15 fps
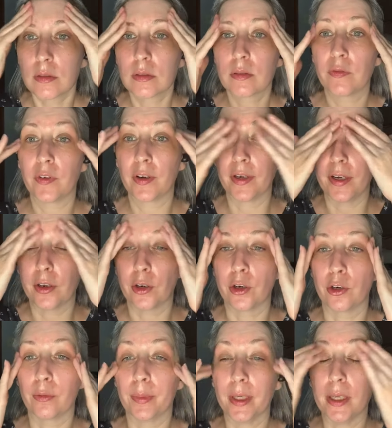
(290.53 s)
It's very
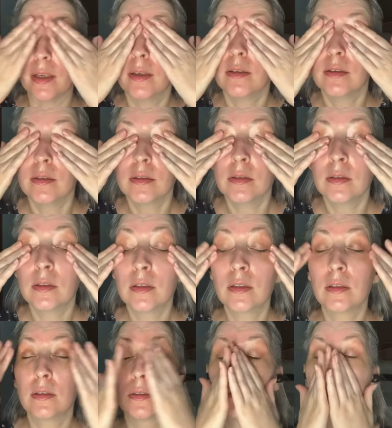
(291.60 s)
herby.
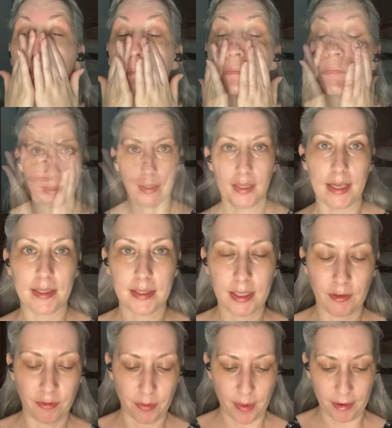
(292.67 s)
And the last
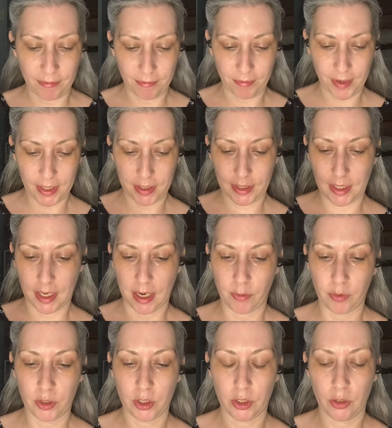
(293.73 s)
thing for my face that I
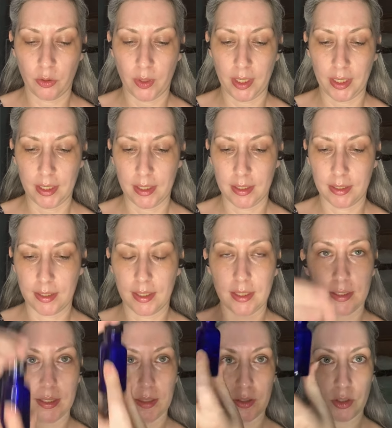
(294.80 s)
will do is,
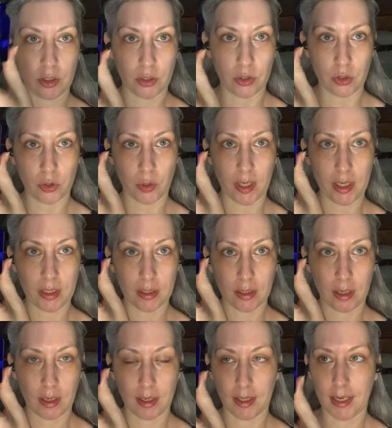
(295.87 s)
this is just straight
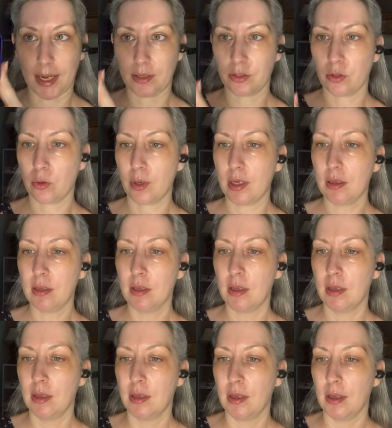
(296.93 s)
uh, castor oil.
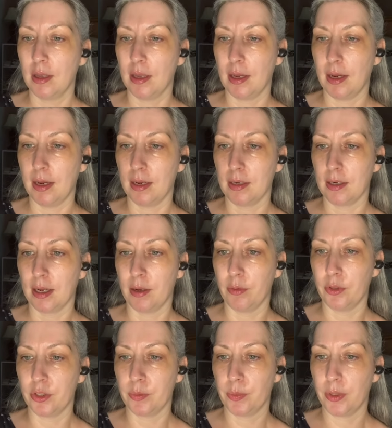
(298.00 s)
And I will
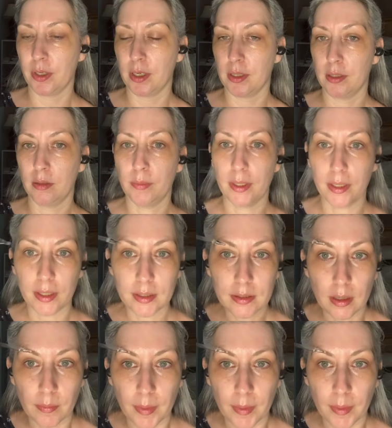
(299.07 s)
just put a little bit of this on